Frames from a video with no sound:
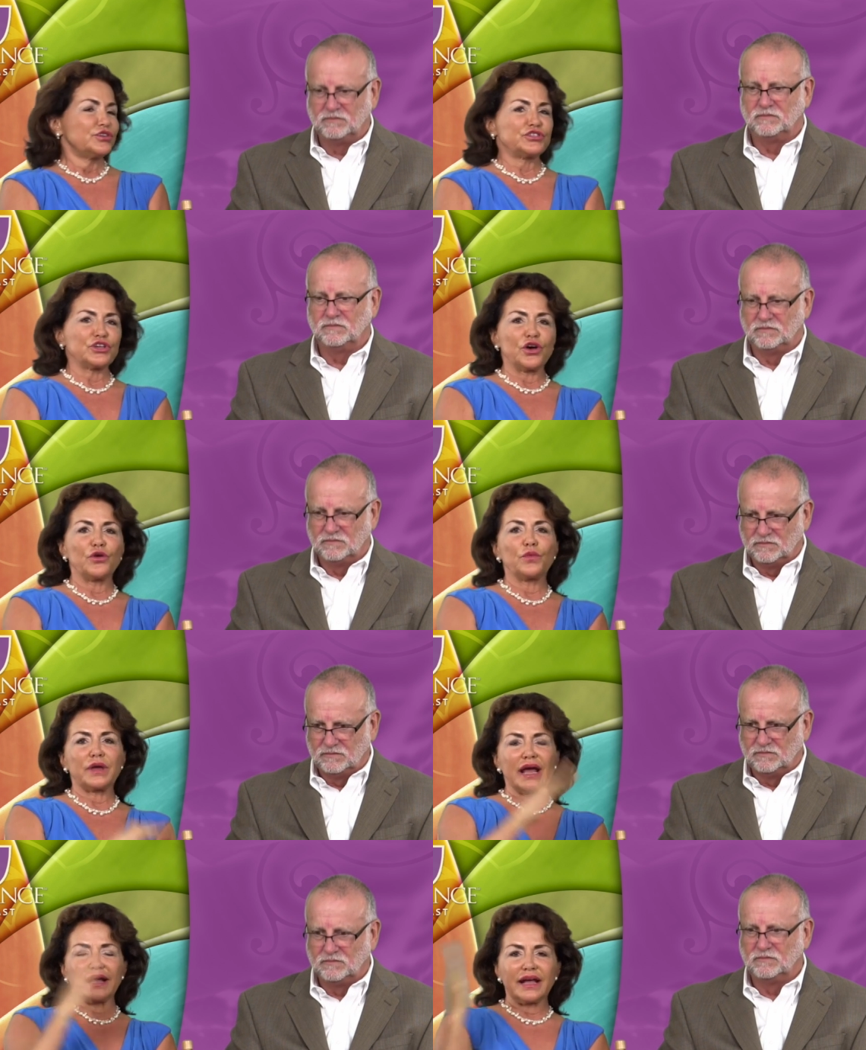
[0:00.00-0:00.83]
Speaker 1: So
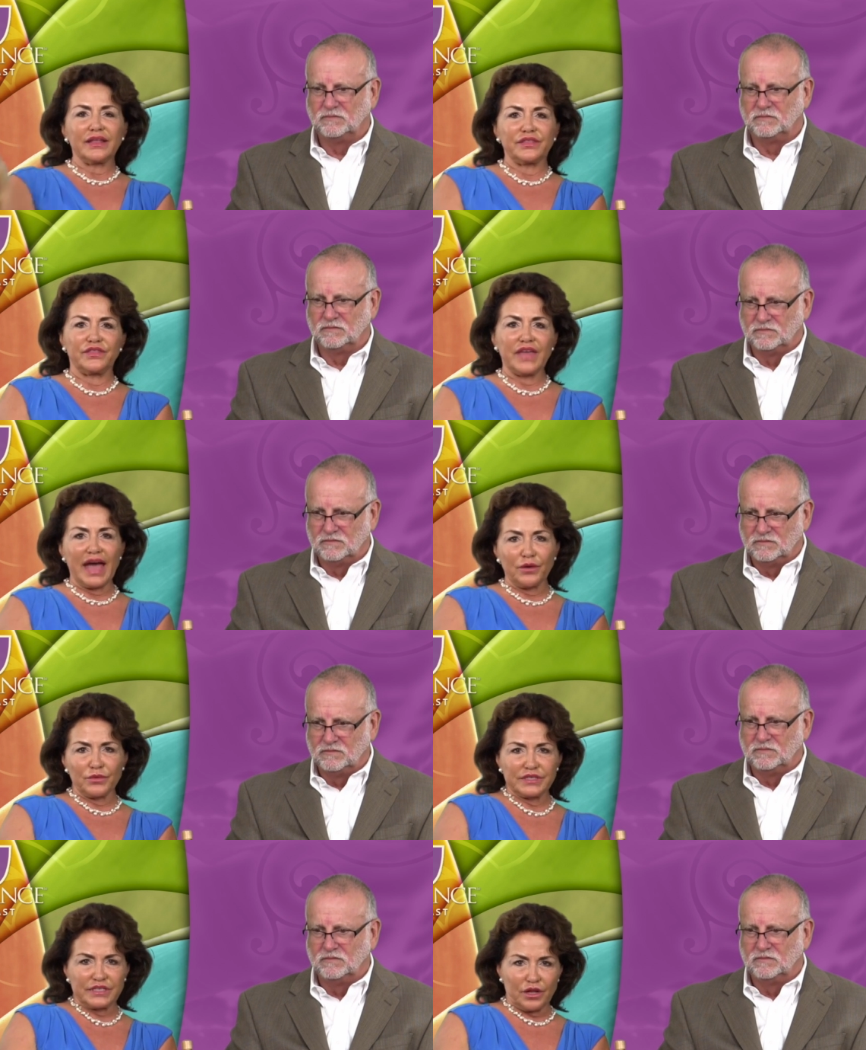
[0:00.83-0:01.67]
when I got
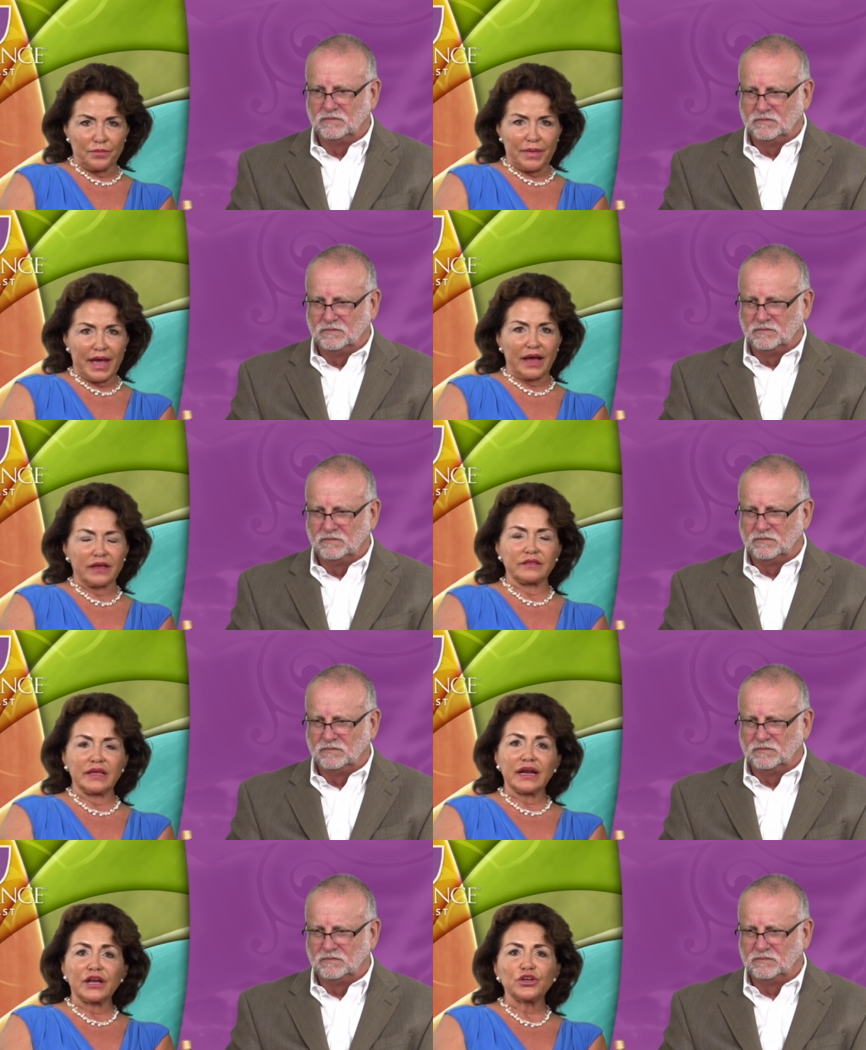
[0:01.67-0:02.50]
that result back,
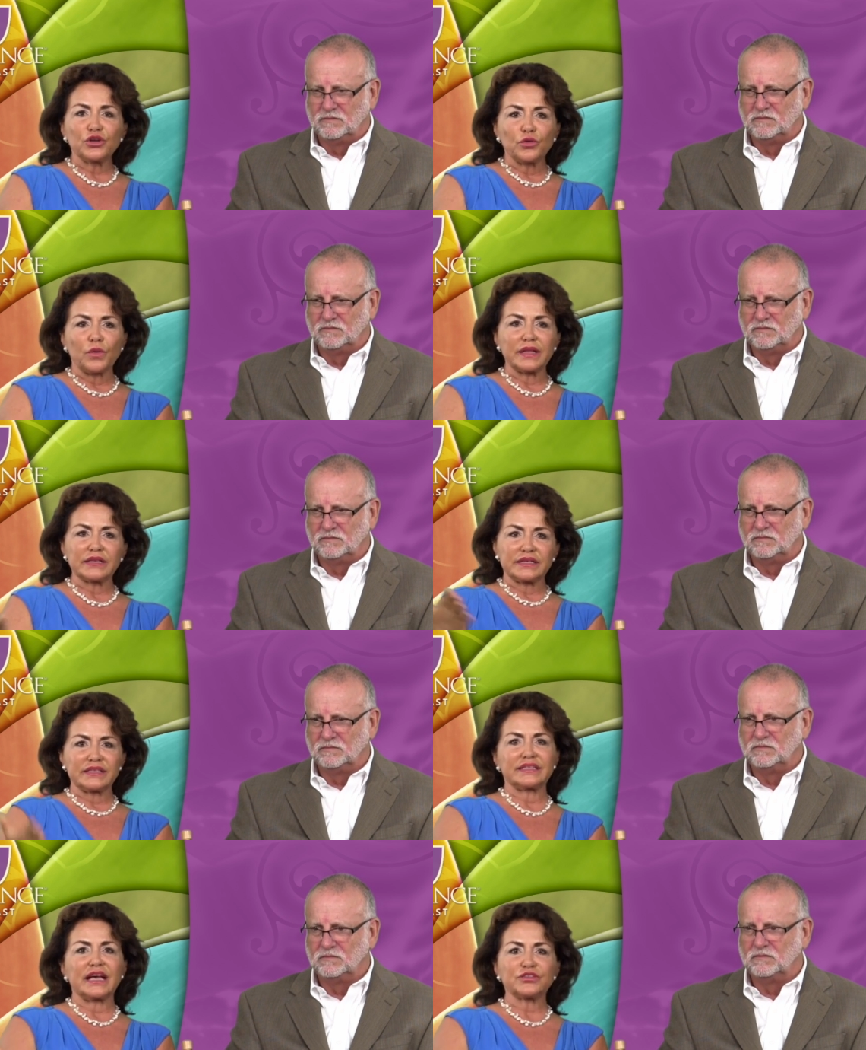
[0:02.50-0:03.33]
then I knew why the
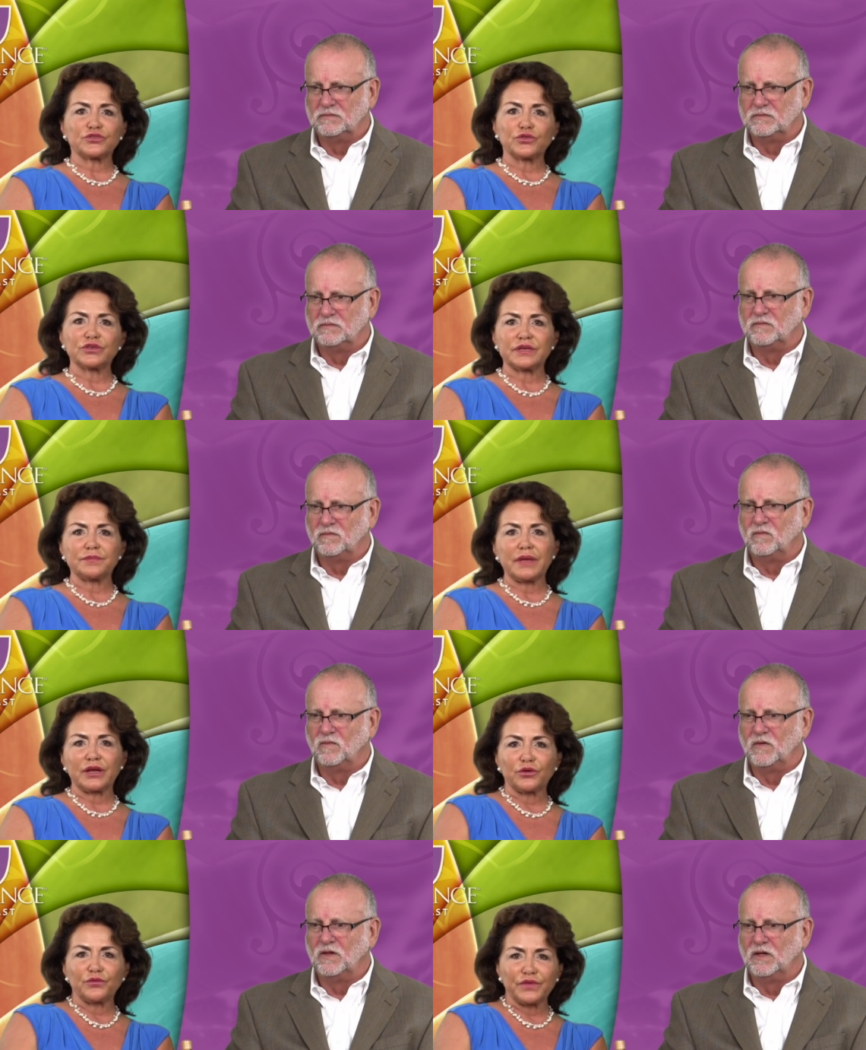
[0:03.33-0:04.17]
testosterone
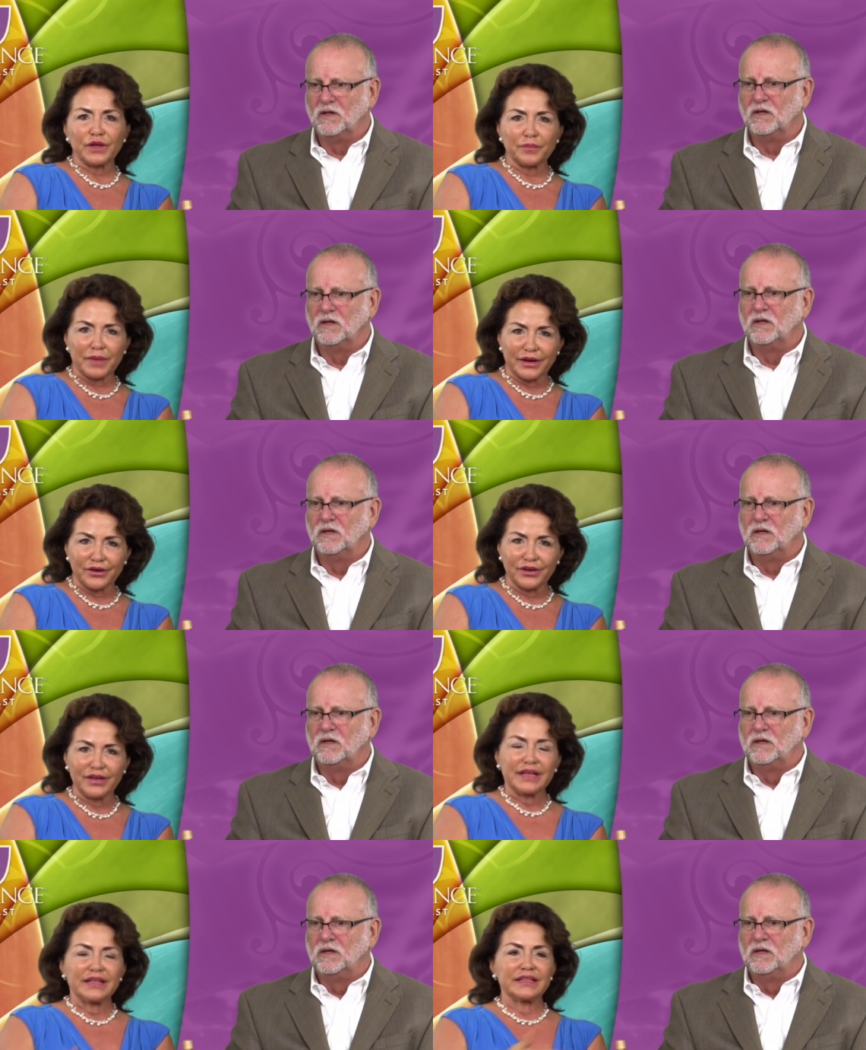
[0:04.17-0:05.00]
didn't make her feel
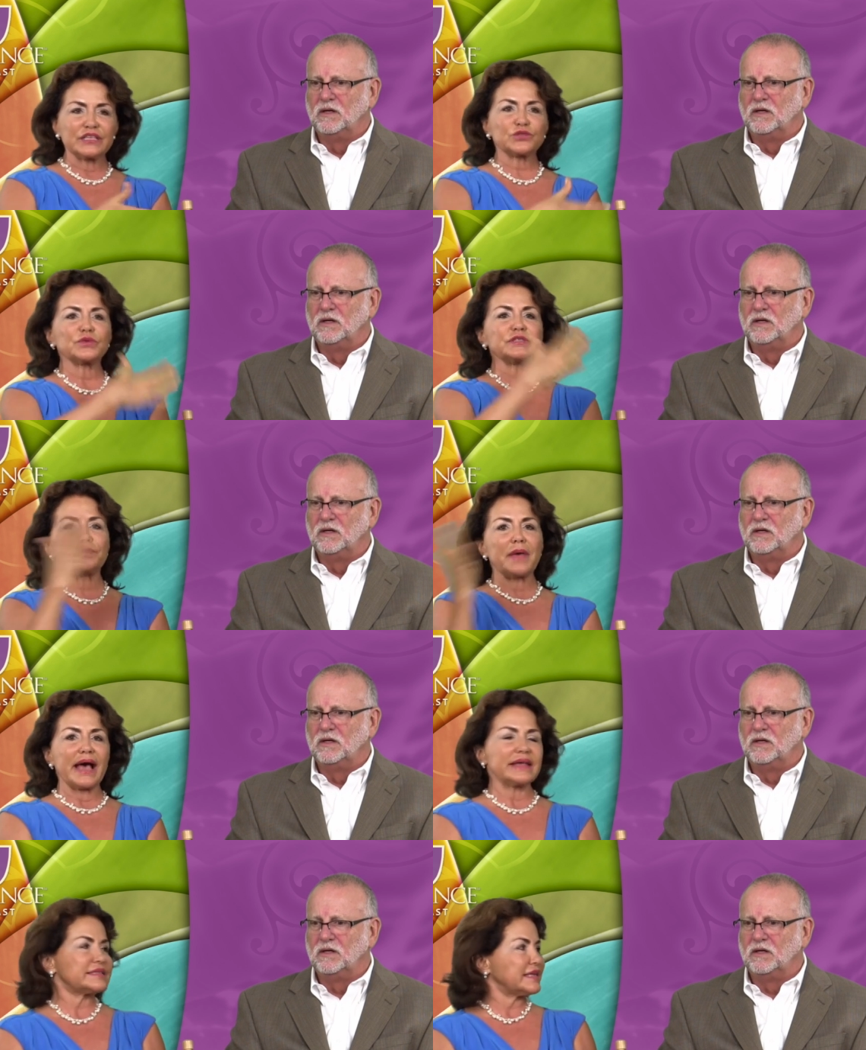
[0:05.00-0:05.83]
better. This was
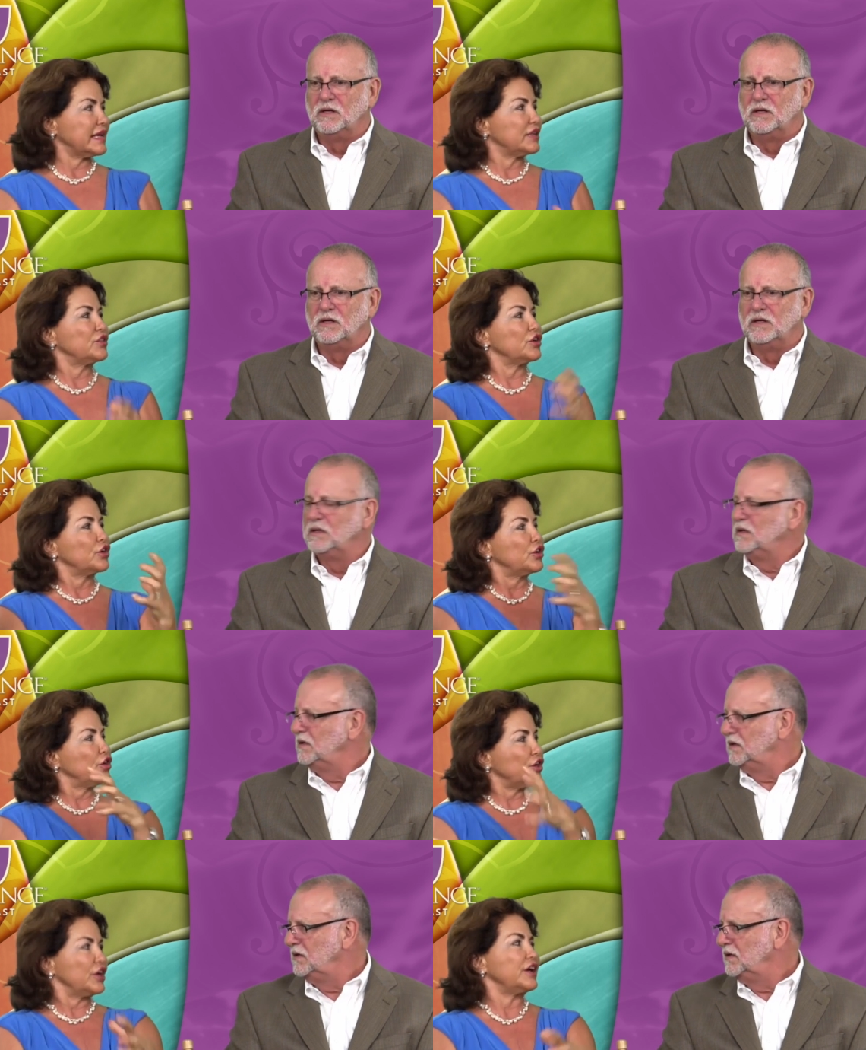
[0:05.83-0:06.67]
masking the
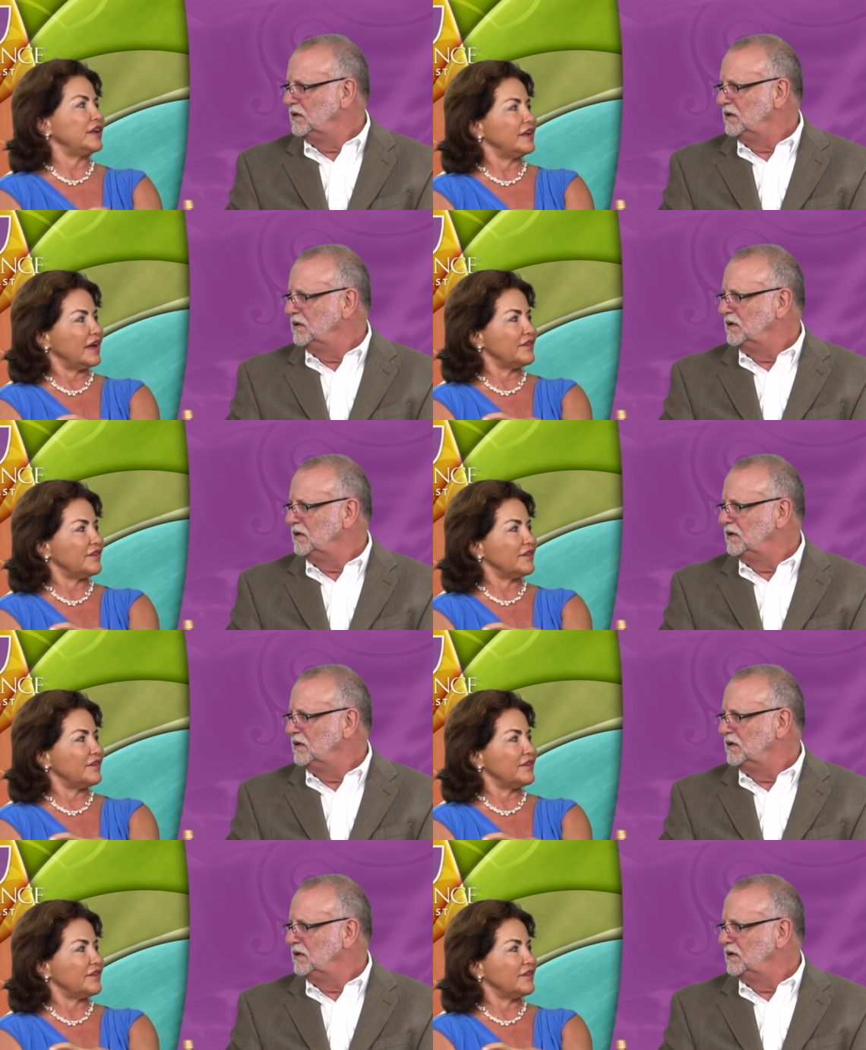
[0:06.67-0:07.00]
good